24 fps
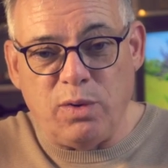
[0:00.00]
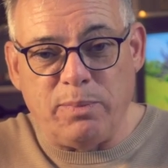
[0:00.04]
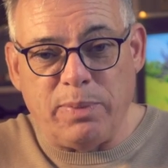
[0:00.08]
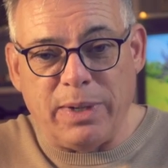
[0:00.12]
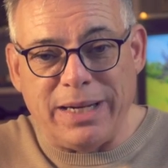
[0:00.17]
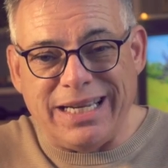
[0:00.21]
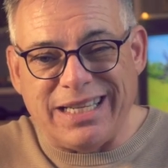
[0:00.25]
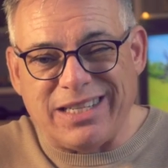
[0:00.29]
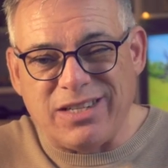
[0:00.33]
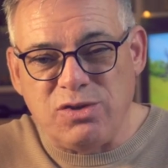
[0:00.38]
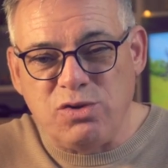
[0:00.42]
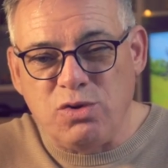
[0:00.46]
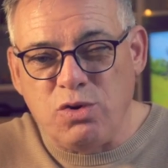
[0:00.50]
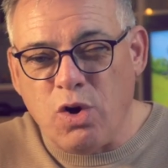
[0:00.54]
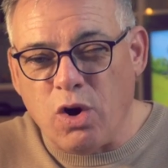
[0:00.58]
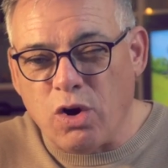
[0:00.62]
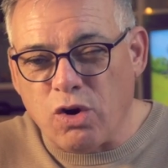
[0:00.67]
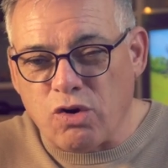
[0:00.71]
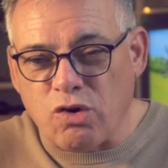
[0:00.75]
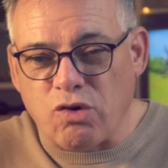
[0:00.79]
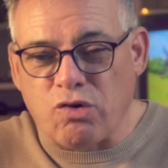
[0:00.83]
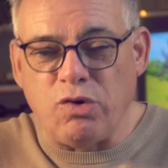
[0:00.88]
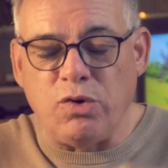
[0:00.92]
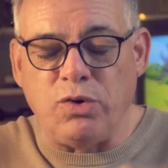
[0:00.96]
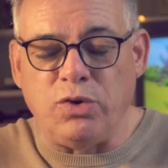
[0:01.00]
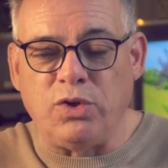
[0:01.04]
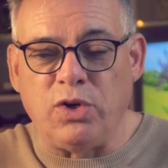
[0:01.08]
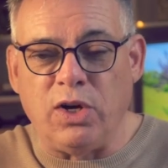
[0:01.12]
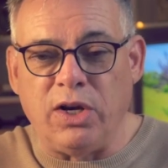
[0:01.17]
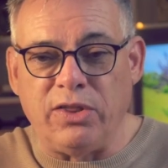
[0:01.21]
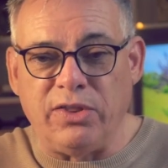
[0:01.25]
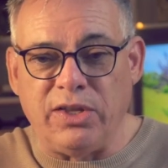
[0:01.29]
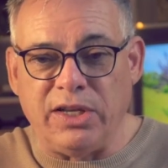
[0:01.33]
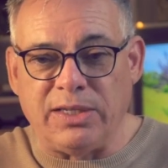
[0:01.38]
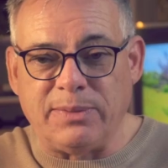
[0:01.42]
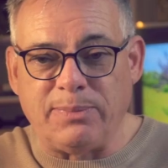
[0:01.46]
but it's not crucial
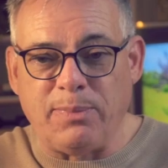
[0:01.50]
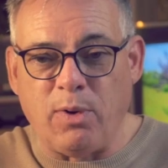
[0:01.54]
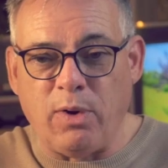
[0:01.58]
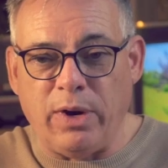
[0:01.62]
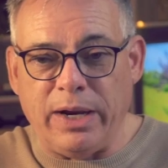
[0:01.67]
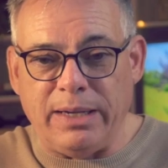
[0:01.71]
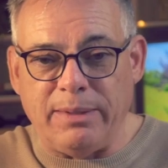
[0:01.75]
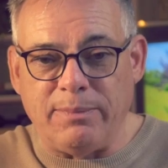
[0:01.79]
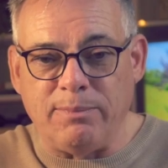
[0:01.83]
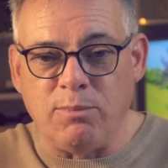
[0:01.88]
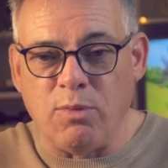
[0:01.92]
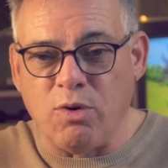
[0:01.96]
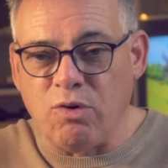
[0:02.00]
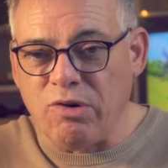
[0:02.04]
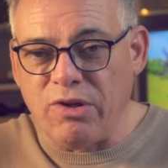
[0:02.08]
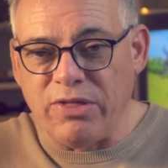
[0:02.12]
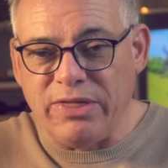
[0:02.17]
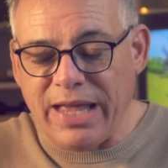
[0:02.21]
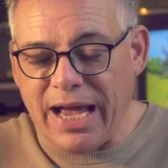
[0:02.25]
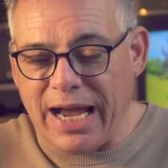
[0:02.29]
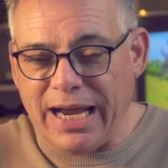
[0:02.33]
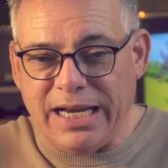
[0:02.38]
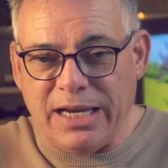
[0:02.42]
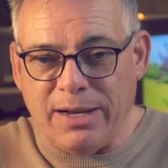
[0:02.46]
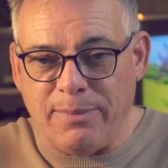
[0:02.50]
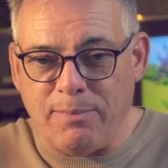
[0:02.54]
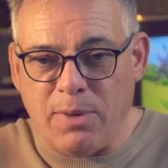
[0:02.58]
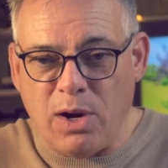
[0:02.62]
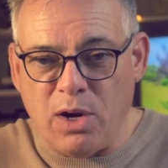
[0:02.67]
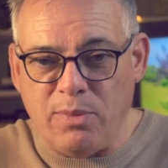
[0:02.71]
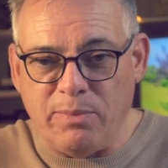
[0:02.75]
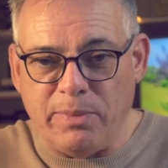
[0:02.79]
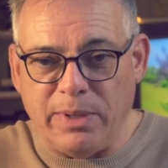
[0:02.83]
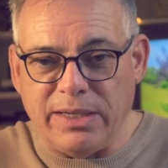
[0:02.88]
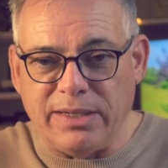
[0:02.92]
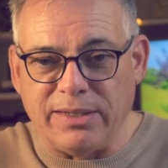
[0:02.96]
at this point. More on that in a
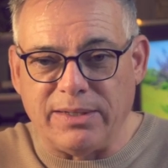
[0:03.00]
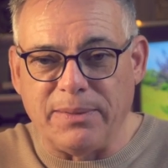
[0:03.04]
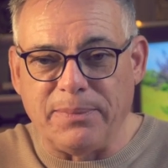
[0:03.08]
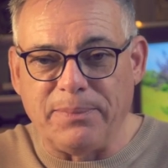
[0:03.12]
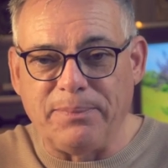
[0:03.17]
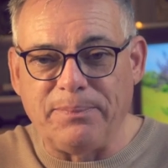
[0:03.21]
moment.